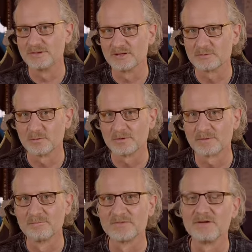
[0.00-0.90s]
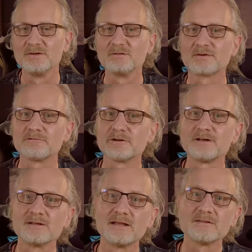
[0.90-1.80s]
this work. You can
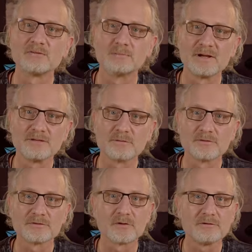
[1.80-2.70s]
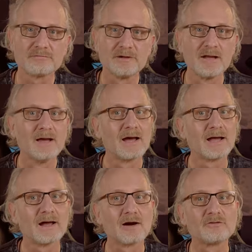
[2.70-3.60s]
find links to Patreon, Ko-fi
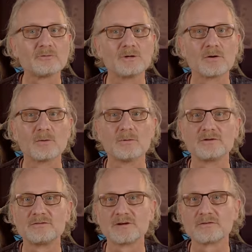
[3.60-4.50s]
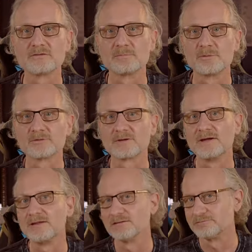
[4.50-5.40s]
and how to become a channel supporter
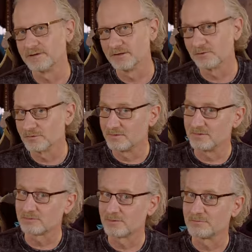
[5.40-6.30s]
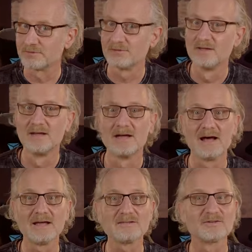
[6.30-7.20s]
in the video description.
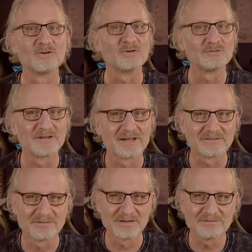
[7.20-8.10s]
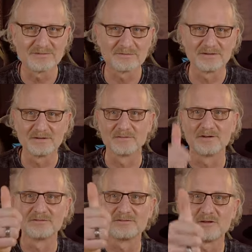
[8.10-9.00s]
And don't forget to give this video
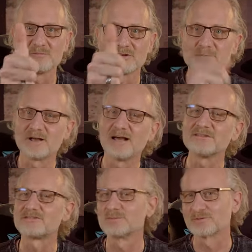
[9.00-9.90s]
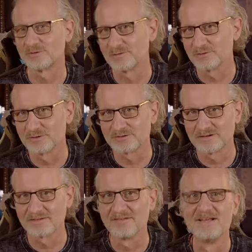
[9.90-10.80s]
a thumbs up and subscribe to my
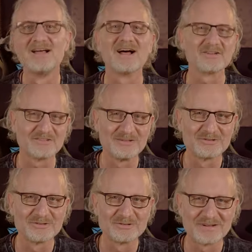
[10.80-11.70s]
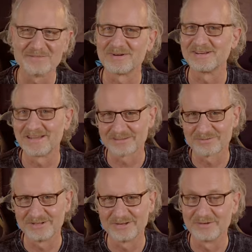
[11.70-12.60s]
channel. I'll see you soon in my next
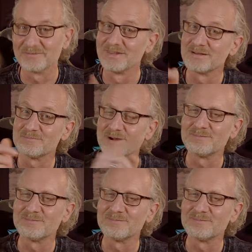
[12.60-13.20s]
video. Bye